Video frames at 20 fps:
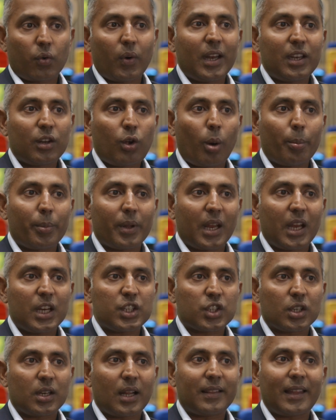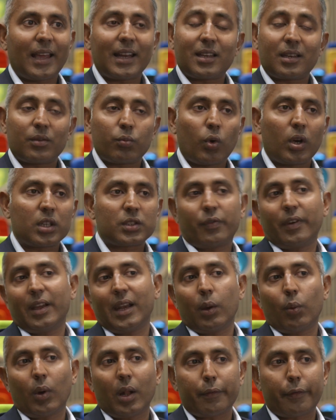a great combination, and that works
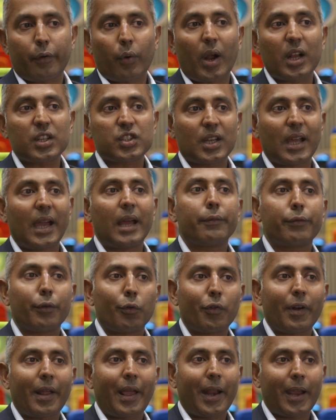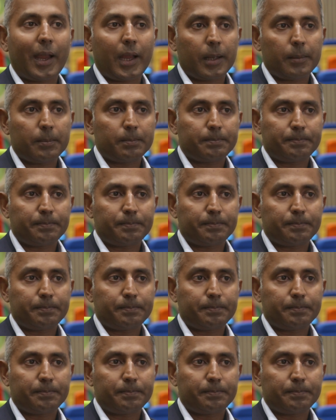very well for us and for Vlerick.